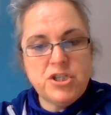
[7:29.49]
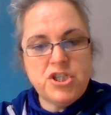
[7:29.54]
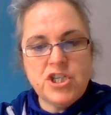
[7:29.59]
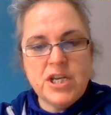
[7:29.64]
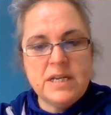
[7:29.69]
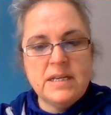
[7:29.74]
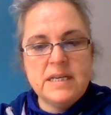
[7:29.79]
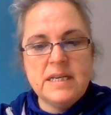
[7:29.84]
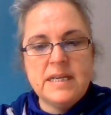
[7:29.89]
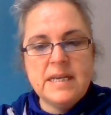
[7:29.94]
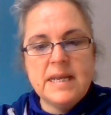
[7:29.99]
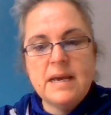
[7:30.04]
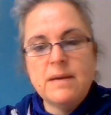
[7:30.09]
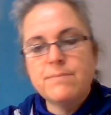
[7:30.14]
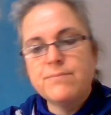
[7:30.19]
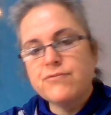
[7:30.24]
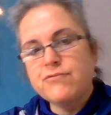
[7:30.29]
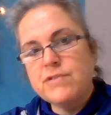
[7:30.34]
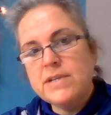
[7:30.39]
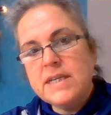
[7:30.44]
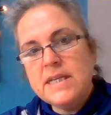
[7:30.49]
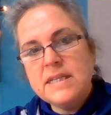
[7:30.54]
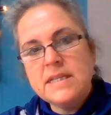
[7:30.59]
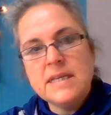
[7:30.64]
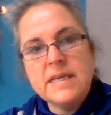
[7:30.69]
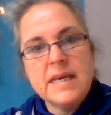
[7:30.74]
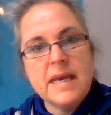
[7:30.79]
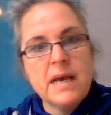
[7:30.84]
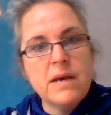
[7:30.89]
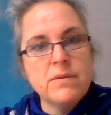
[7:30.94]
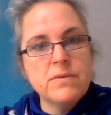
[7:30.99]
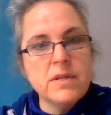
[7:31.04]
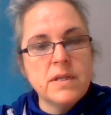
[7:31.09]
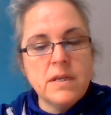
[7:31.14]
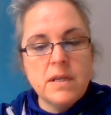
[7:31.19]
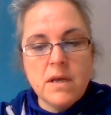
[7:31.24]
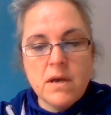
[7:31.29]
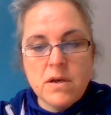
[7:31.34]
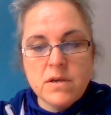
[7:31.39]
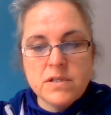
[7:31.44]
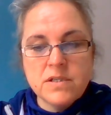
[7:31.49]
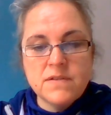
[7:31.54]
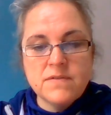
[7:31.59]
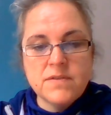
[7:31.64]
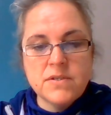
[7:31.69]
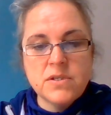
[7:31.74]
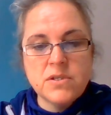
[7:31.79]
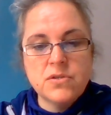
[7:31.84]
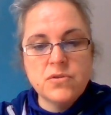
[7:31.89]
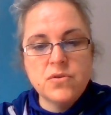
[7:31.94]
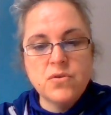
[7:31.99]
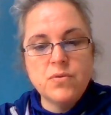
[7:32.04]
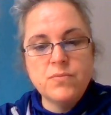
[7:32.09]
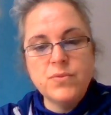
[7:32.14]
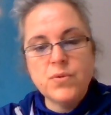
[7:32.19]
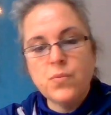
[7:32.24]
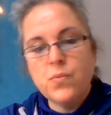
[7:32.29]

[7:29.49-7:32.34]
gently now breathing out the last of the storm,